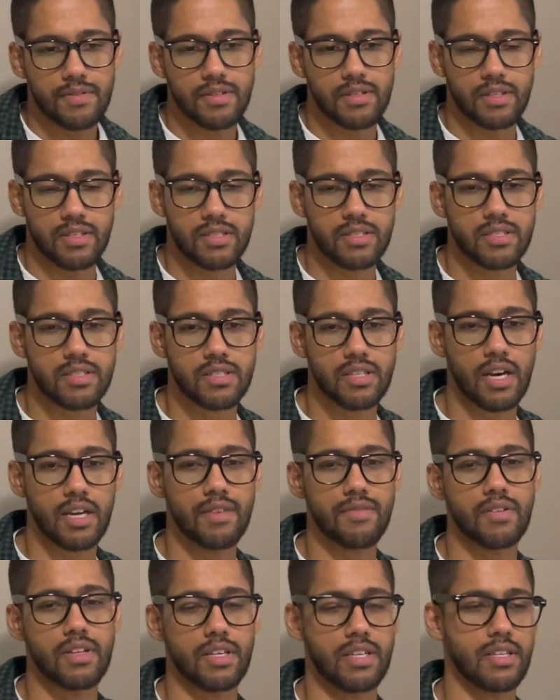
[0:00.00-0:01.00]
This is kind
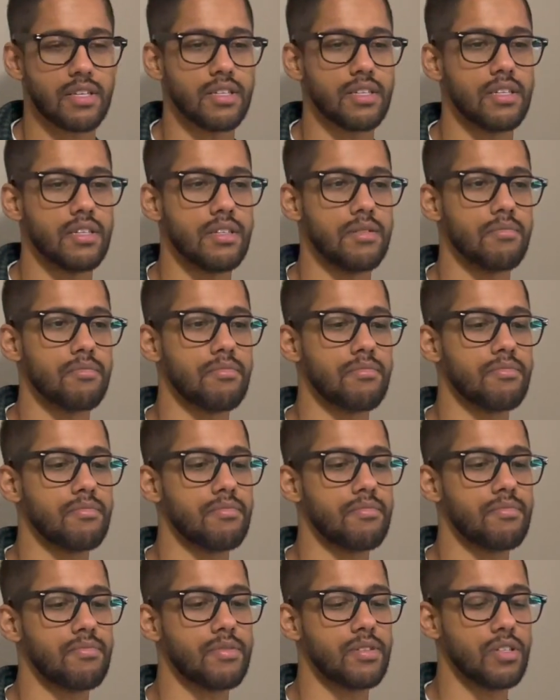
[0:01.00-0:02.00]
of like a
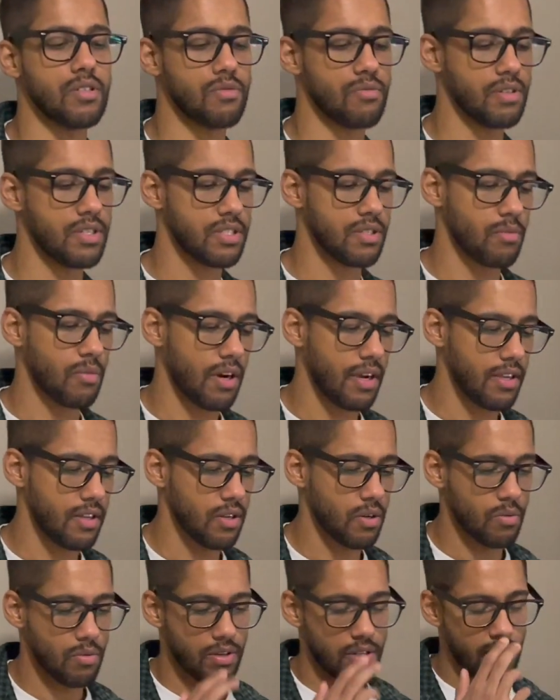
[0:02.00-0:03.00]
good reason why you
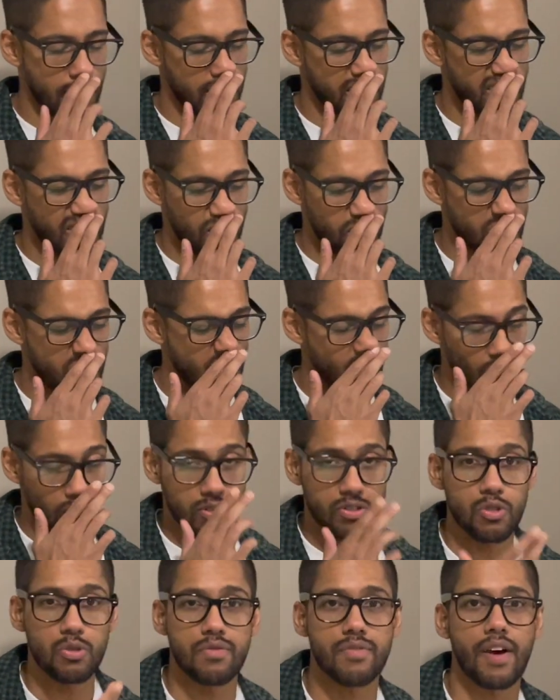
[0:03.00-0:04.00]
don't want to like go too hard
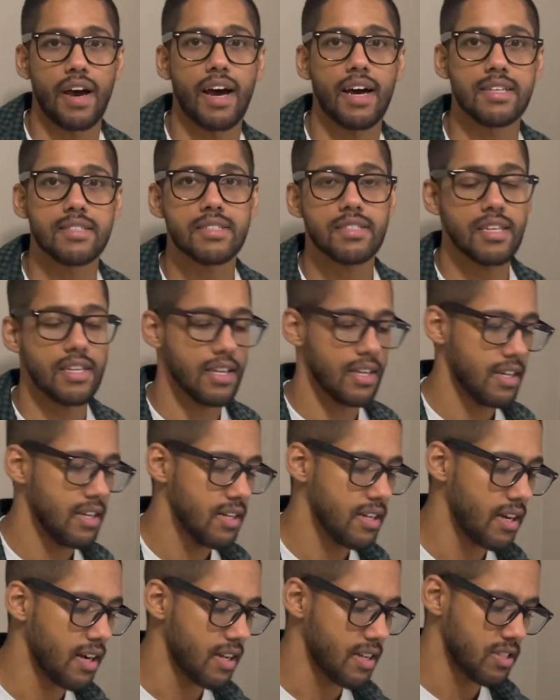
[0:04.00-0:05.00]
too fast,
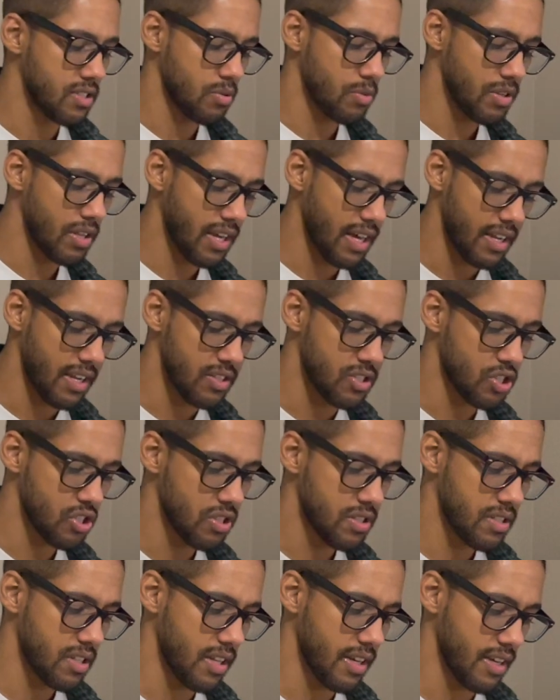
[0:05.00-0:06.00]
because when you get
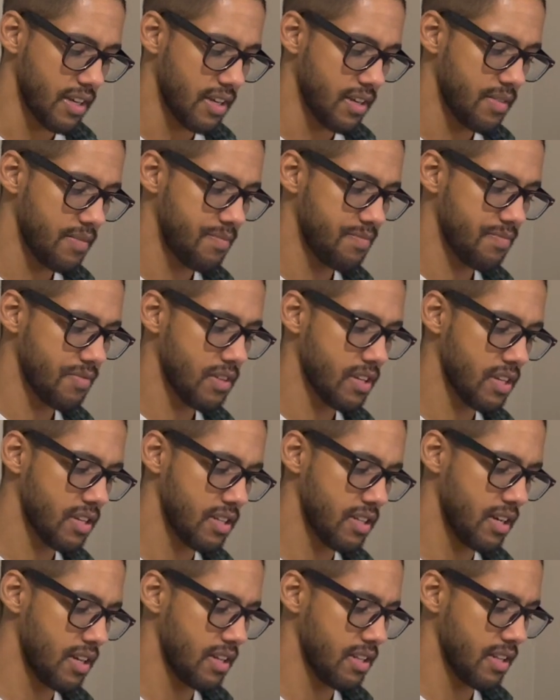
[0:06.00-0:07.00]
injured, like
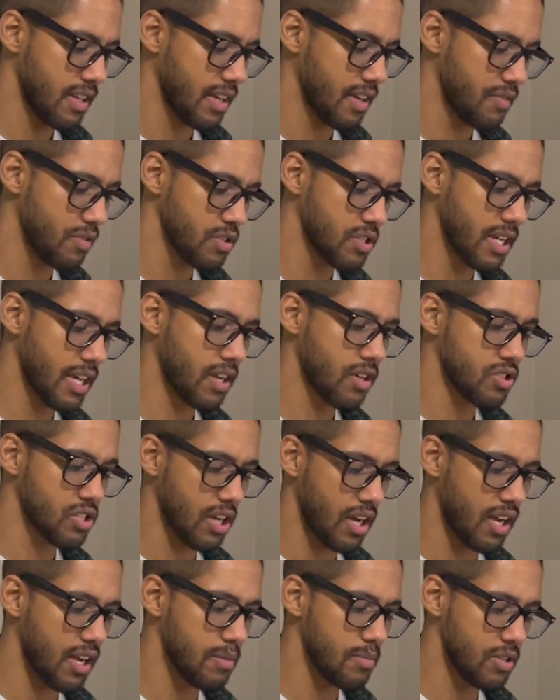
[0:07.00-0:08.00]
if you take your
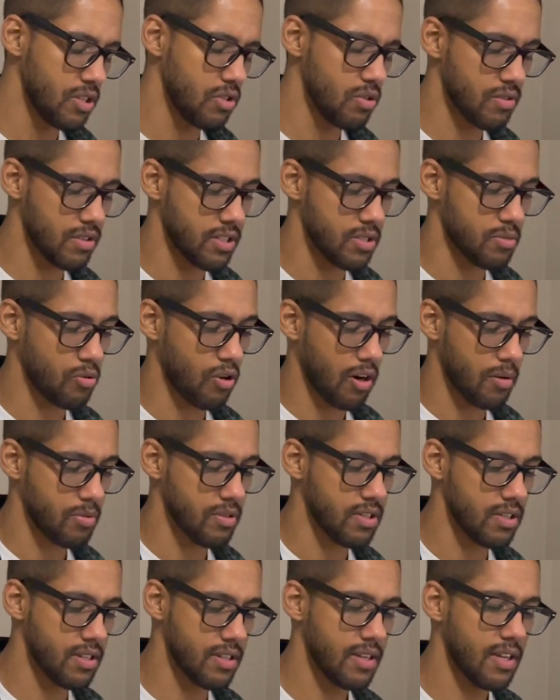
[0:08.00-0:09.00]
time and you do things
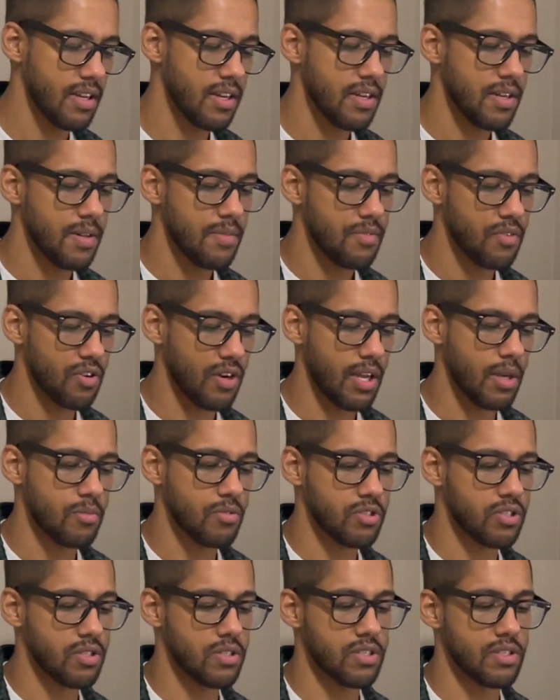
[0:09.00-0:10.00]
properly, you're able
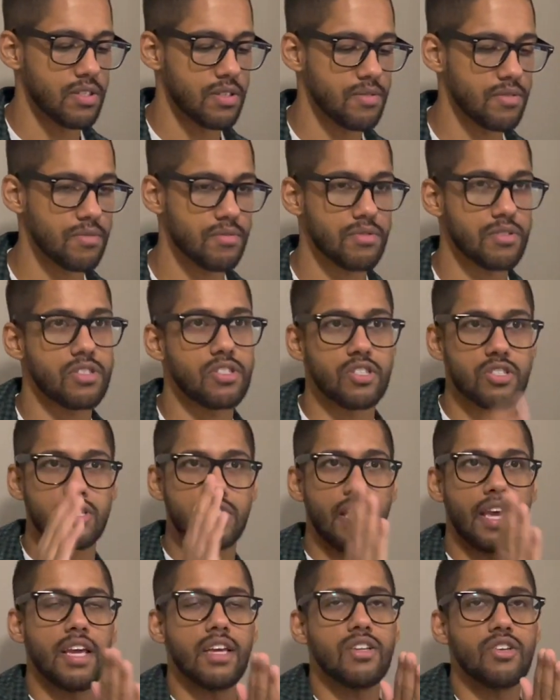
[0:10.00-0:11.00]
to
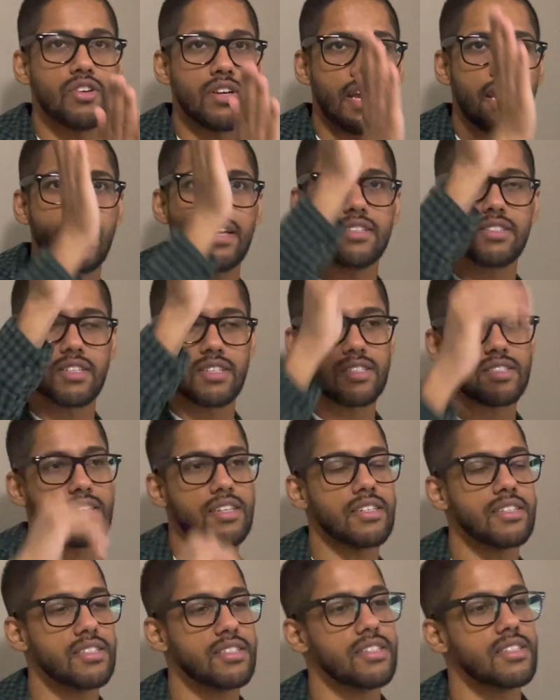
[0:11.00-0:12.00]
sustain your gains in a
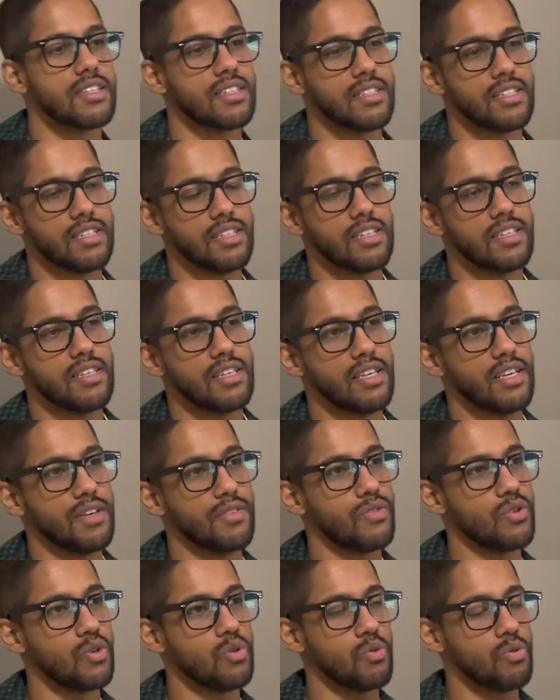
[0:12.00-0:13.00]
sense. And
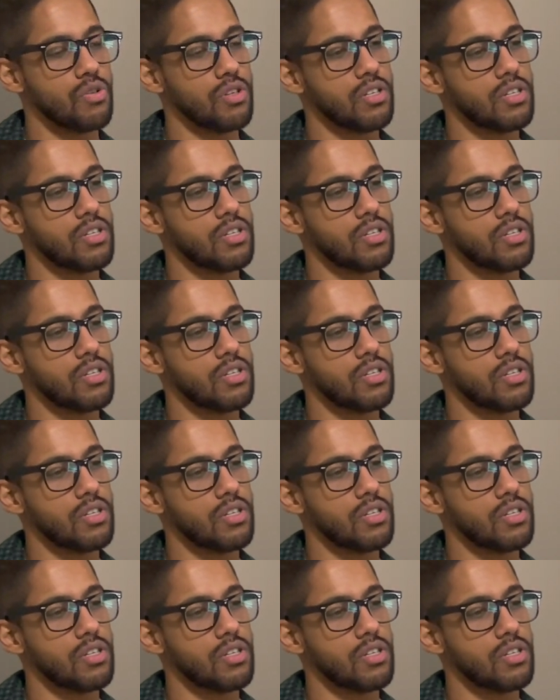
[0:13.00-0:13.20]
if you